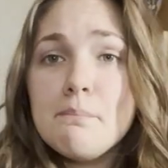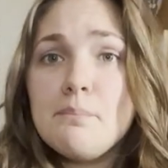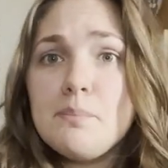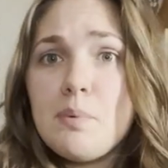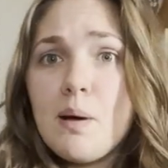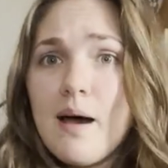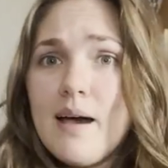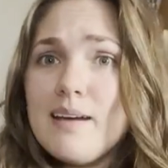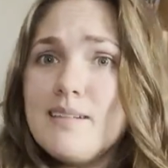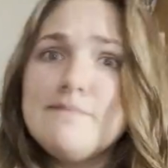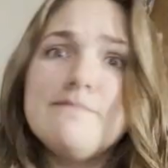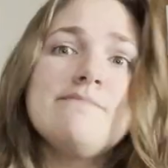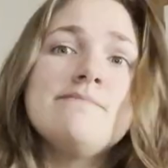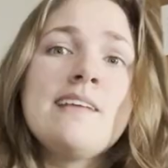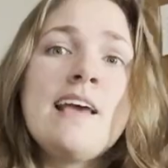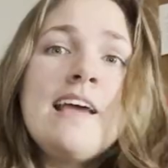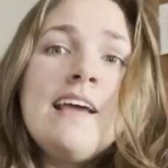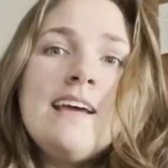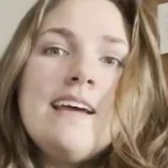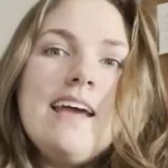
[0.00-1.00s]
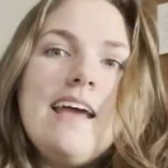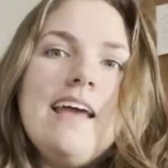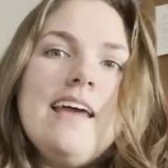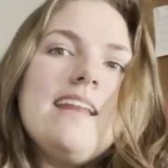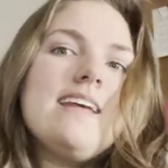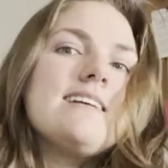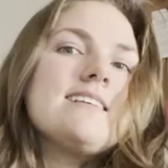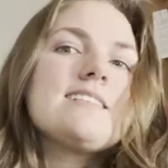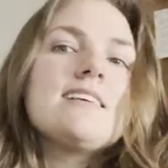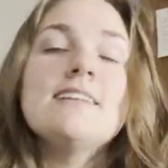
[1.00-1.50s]
But it
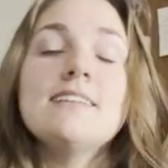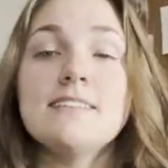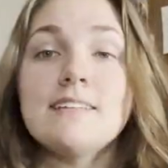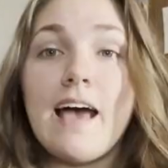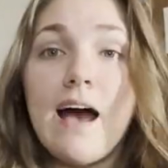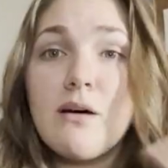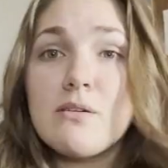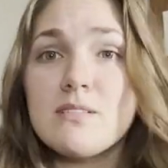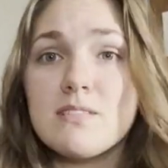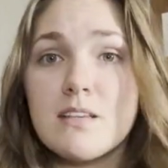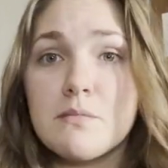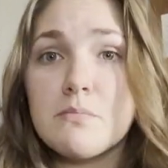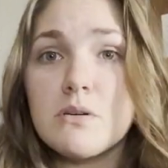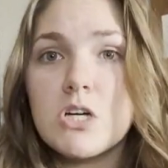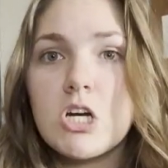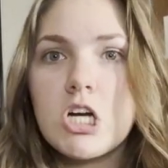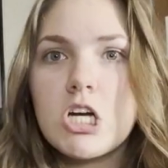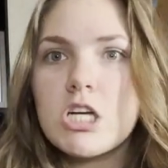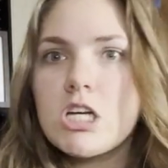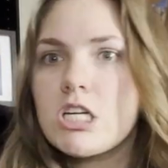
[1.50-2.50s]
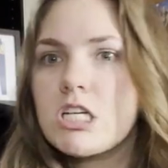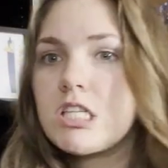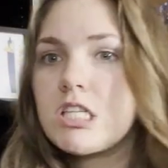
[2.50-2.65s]
is now December